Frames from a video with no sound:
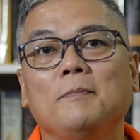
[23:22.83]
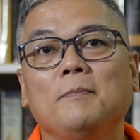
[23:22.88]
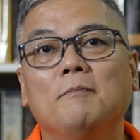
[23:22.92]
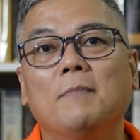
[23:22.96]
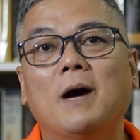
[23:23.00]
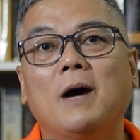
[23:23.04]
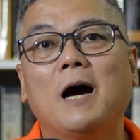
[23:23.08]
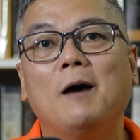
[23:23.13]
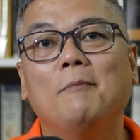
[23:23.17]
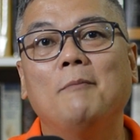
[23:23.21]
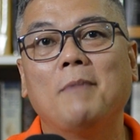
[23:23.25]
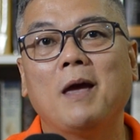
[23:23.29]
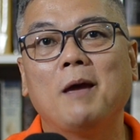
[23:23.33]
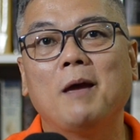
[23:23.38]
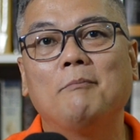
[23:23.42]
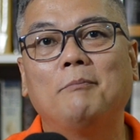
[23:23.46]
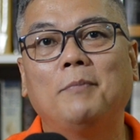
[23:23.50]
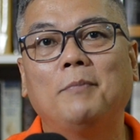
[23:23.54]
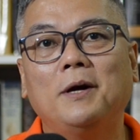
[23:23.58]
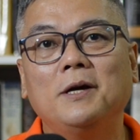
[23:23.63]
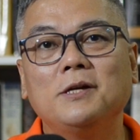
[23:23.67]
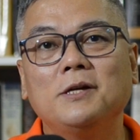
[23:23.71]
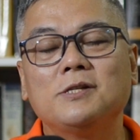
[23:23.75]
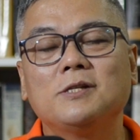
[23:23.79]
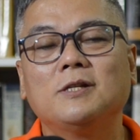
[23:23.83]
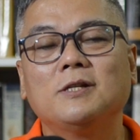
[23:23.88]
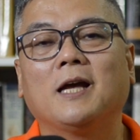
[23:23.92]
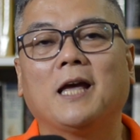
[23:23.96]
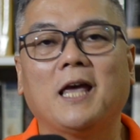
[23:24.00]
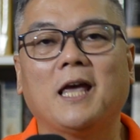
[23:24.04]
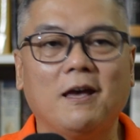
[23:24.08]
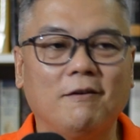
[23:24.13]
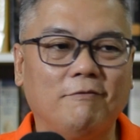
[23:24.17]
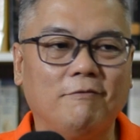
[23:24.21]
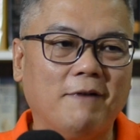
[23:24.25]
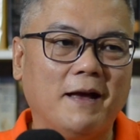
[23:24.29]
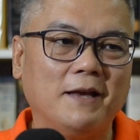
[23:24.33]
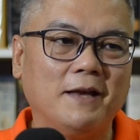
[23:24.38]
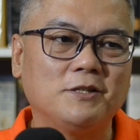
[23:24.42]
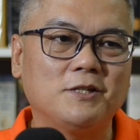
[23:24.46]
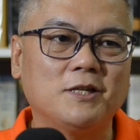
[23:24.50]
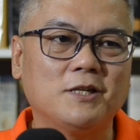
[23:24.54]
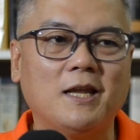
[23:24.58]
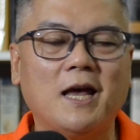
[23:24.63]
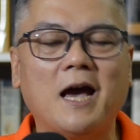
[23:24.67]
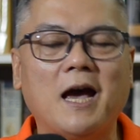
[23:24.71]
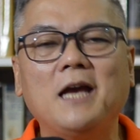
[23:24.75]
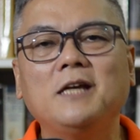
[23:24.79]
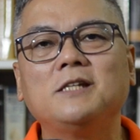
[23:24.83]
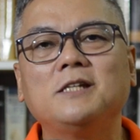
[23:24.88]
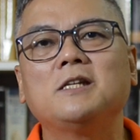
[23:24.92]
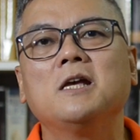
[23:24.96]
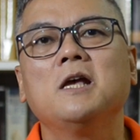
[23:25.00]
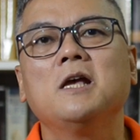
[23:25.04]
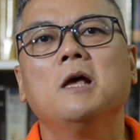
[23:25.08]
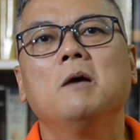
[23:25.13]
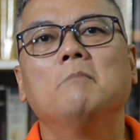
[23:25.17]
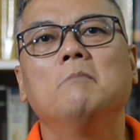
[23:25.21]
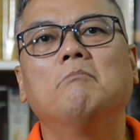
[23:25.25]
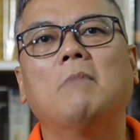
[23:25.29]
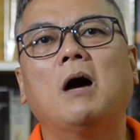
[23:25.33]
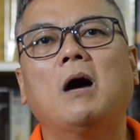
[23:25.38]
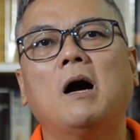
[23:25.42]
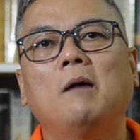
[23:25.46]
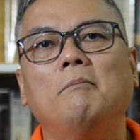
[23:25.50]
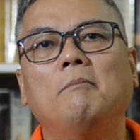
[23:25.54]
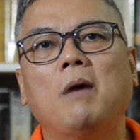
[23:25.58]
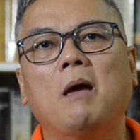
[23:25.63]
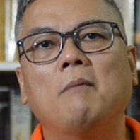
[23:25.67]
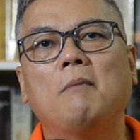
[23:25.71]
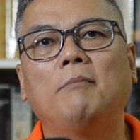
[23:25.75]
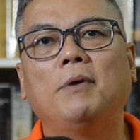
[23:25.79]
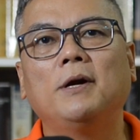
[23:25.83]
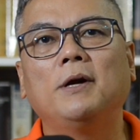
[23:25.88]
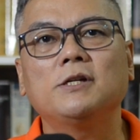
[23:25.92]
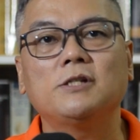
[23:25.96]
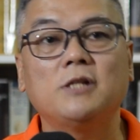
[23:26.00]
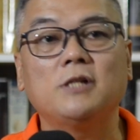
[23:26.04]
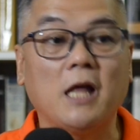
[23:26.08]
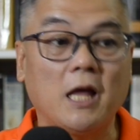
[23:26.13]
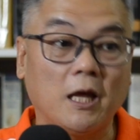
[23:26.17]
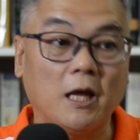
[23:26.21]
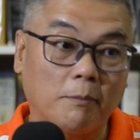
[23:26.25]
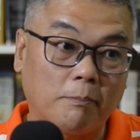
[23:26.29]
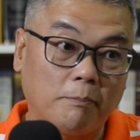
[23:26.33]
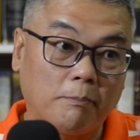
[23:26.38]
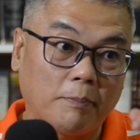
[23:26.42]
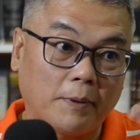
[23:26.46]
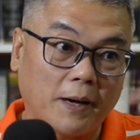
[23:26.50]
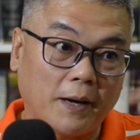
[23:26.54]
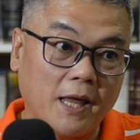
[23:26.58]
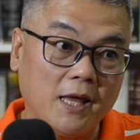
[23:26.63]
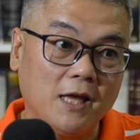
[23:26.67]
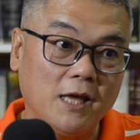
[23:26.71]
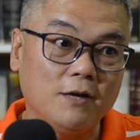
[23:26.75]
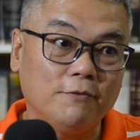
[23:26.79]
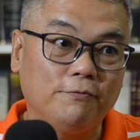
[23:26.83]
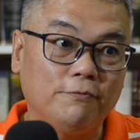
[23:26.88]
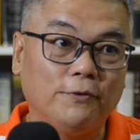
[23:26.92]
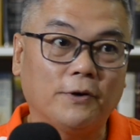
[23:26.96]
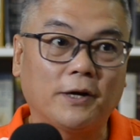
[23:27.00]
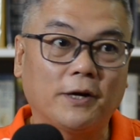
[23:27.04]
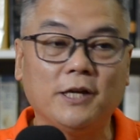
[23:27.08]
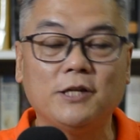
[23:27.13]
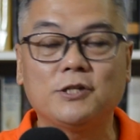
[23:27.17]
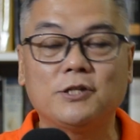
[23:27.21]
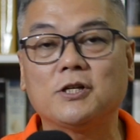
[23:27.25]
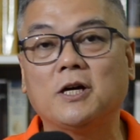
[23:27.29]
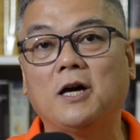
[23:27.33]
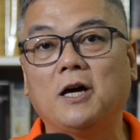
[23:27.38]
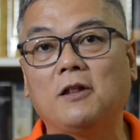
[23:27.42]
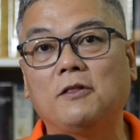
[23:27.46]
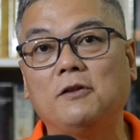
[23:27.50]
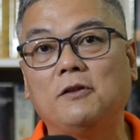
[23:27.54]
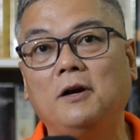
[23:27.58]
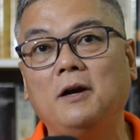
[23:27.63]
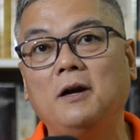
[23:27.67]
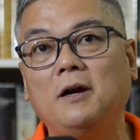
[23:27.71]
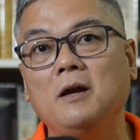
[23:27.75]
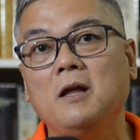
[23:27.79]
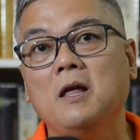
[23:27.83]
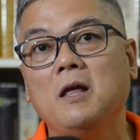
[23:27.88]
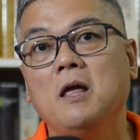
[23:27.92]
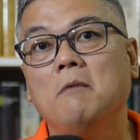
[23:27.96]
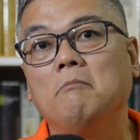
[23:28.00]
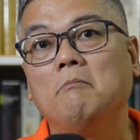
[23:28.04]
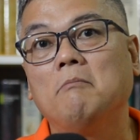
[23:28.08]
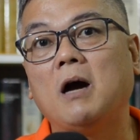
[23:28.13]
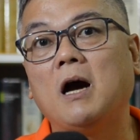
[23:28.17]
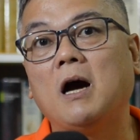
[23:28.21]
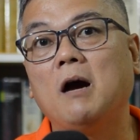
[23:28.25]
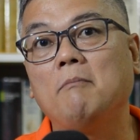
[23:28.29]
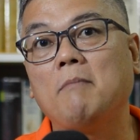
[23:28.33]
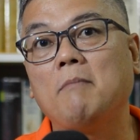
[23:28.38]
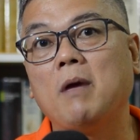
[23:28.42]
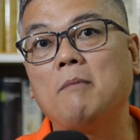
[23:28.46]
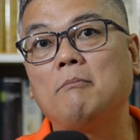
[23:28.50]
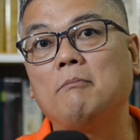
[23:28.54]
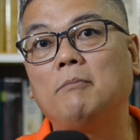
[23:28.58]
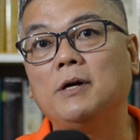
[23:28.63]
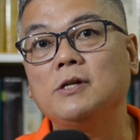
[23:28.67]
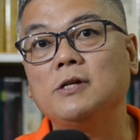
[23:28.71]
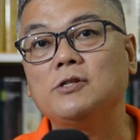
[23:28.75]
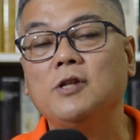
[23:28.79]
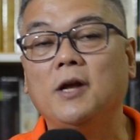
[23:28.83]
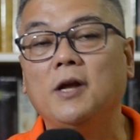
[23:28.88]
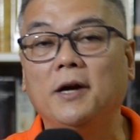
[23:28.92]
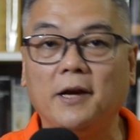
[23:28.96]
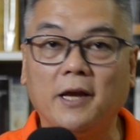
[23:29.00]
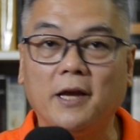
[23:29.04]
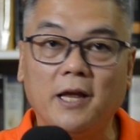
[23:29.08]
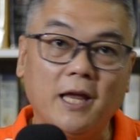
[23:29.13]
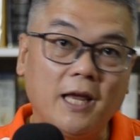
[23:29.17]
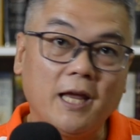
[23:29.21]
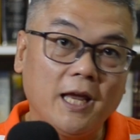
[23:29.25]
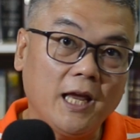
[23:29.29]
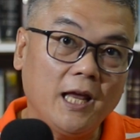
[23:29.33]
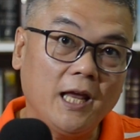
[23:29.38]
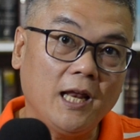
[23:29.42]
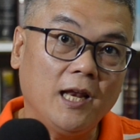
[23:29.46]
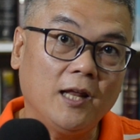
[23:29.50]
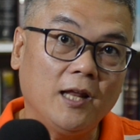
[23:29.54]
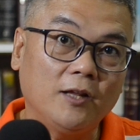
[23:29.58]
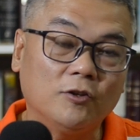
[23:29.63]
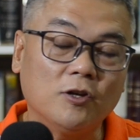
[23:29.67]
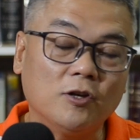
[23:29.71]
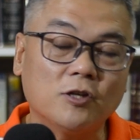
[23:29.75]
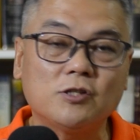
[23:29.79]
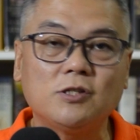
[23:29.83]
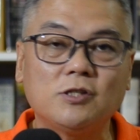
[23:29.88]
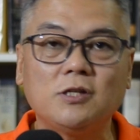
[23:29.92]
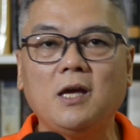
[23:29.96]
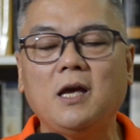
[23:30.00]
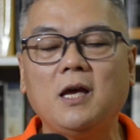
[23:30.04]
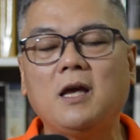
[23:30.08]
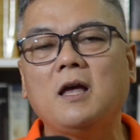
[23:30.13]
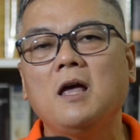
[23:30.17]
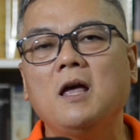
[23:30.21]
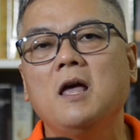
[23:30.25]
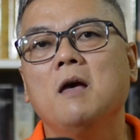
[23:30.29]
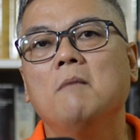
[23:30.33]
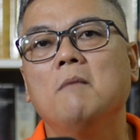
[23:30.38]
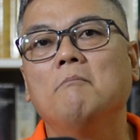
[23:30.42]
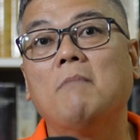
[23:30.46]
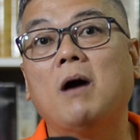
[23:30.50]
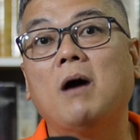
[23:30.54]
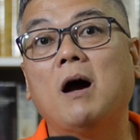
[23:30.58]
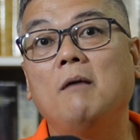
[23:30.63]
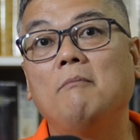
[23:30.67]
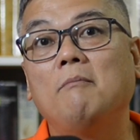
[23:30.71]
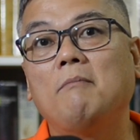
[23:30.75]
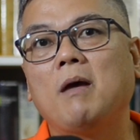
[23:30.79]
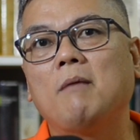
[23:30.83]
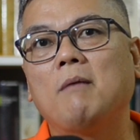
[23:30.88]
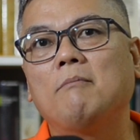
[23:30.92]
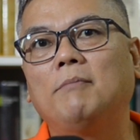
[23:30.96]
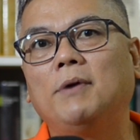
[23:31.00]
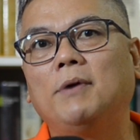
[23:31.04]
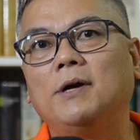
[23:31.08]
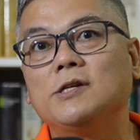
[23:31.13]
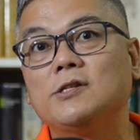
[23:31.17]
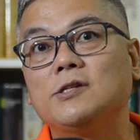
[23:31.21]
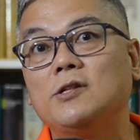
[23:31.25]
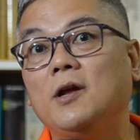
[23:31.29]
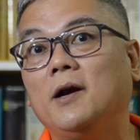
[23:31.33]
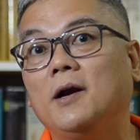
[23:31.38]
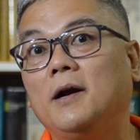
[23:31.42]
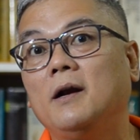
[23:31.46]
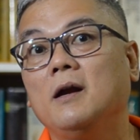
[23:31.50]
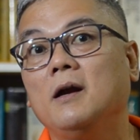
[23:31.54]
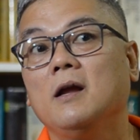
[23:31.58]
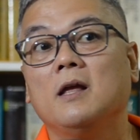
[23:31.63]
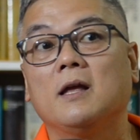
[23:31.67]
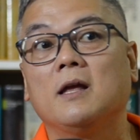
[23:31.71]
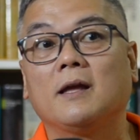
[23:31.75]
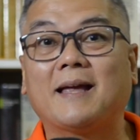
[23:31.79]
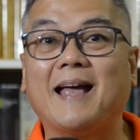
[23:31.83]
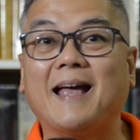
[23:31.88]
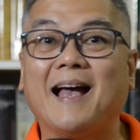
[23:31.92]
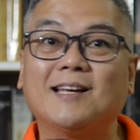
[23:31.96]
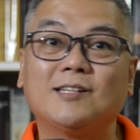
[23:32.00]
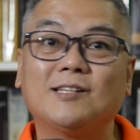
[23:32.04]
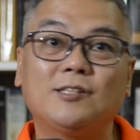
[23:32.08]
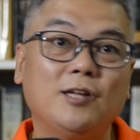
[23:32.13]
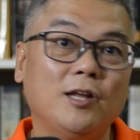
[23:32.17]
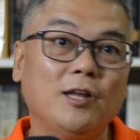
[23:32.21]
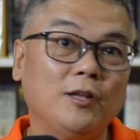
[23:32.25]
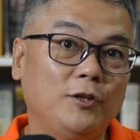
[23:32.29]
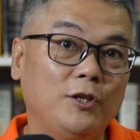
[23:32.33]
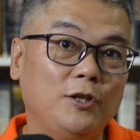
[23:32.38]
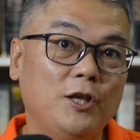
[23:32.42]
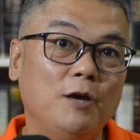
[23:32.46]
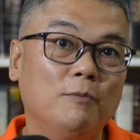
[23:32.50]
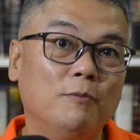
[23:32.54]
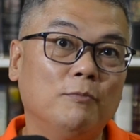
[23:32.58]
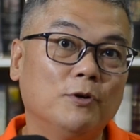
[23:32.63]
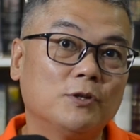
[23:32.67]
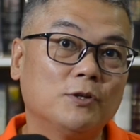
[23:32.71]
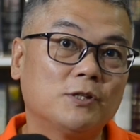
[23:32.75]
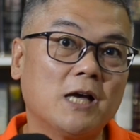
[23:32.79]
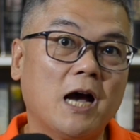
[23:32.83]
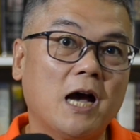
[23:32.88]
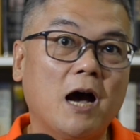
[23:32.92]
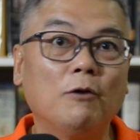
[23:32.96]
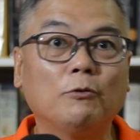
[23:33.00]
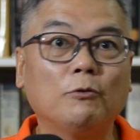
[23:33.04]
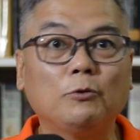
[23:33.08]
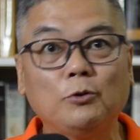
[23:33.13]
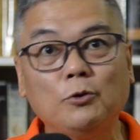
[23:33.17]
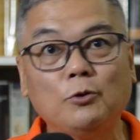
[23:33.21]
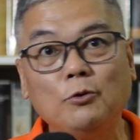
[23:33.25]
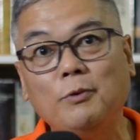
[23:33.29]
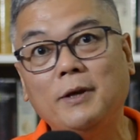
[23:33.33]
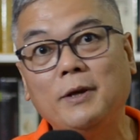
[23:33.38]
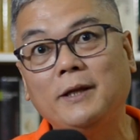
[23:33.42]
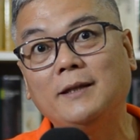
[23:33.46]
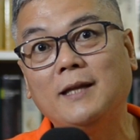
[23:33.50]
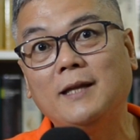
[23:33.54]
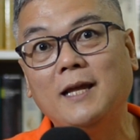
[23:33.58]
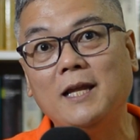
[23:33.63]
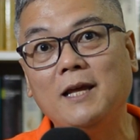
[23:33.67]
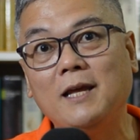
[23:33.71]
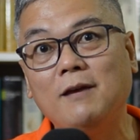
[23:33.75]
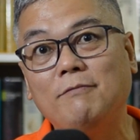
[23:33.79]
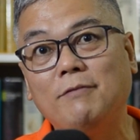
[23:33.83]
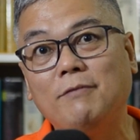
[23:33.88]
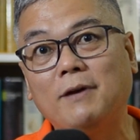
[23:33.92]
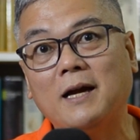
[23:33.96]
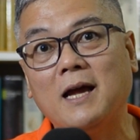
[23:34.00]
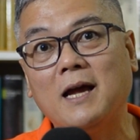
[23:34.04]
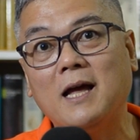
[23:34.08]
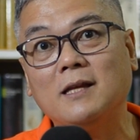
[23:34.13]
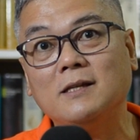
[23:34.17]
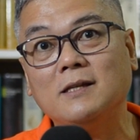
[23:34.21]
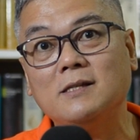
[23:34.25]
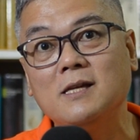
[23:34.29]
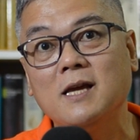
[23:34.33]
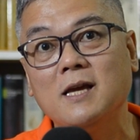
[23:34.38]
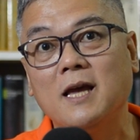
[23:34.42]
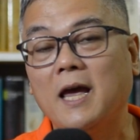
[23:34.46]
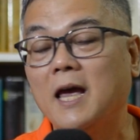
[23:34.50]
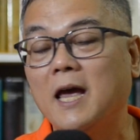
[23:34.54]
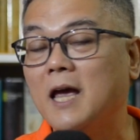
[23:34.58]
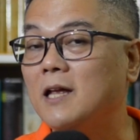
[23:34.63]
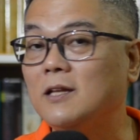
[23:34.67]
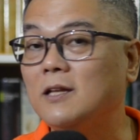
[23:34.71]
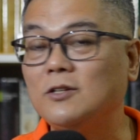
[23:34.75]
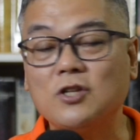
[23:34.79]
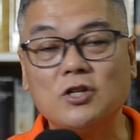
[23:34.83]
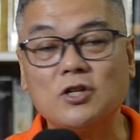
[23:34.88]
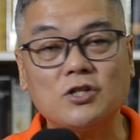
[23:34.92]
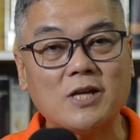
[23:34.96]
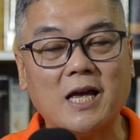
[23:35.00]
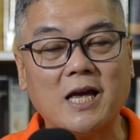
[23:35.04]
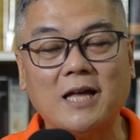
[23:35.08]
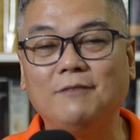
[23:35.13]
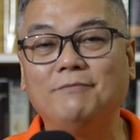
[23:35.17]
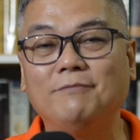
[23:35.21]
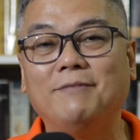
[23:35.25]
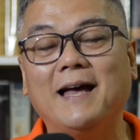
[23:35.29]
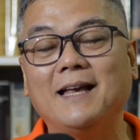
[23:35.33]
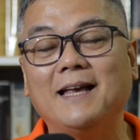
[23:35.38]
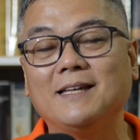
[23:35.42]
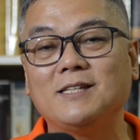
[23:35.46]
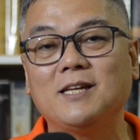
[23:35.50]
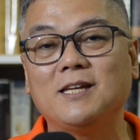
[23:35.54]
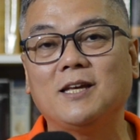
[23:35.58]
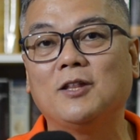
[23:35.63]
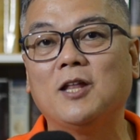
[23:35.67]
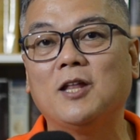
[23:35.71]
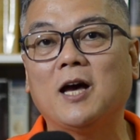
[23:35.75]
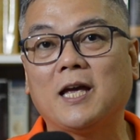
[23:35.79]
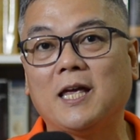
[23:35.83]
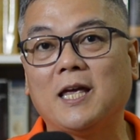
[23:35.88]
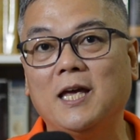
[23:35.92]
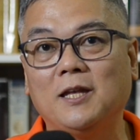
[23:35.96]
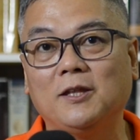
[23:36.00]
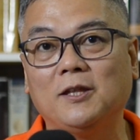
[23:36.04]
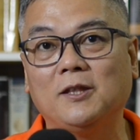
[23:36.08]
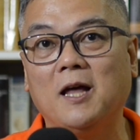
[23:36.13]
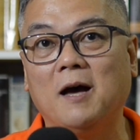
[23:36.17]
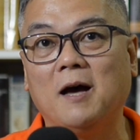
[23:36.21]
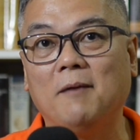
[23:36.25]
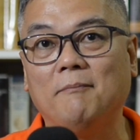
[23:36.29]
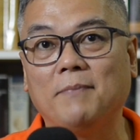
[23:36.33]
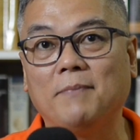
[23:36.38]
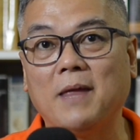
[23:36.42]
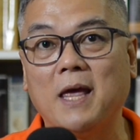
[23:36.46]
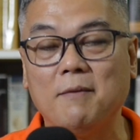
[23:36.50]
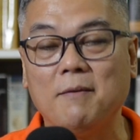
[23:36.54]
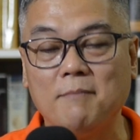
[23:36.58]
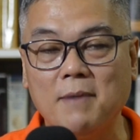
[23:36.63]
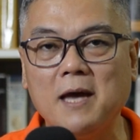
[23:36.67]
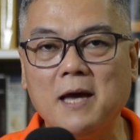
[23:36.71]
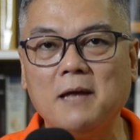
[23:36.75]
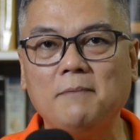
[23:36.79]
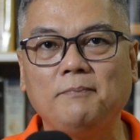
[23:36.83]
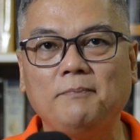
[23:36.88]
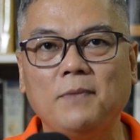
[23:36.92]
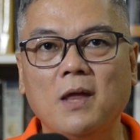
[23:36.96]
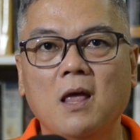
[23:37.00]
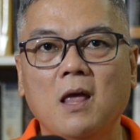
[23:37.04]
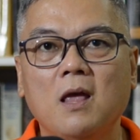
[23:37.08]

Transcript: Mga members nag-evangelize, mga members they're praying for each other, mga members they're healing the sick, mga members they're casting demons out, doing deliverance, and just advancing the kingdom. Amen?